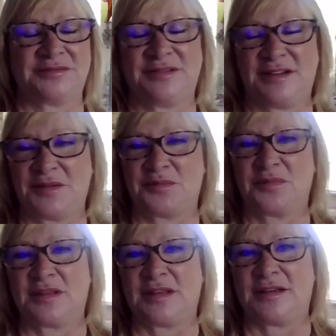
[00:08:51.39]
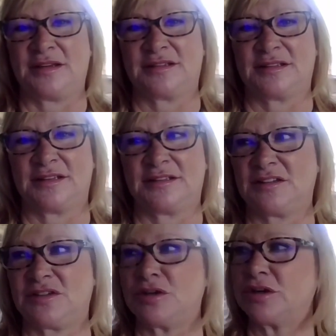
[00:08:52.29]
It's a
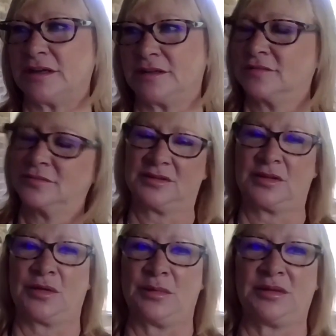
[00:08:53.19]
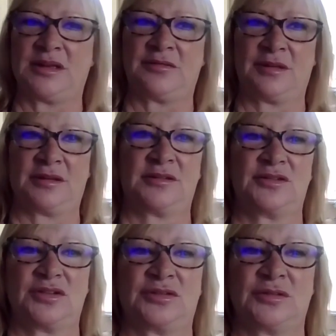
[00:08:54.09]
circuit, so I believe that
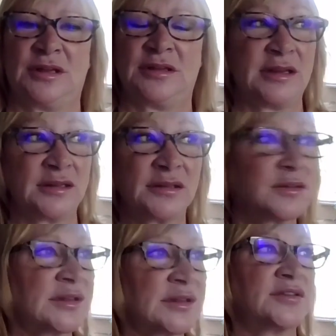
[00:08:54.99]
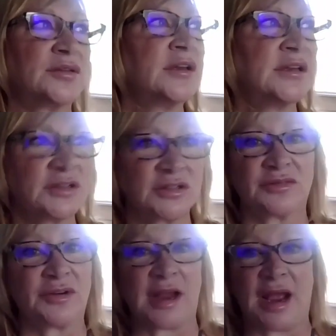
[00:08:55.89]
and it looks like she's
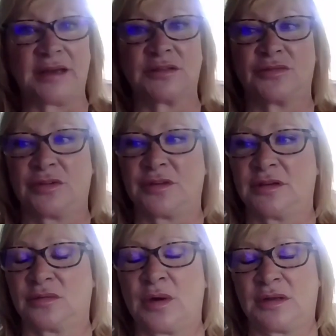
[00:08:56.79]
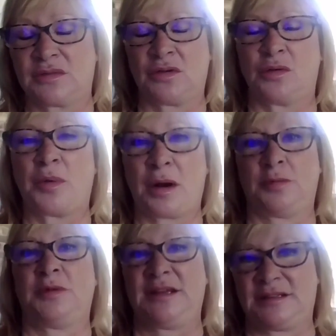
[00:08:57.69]
very active with it as well. So you'll
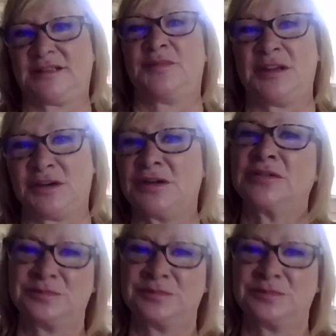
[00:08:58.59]
probably get to meet her.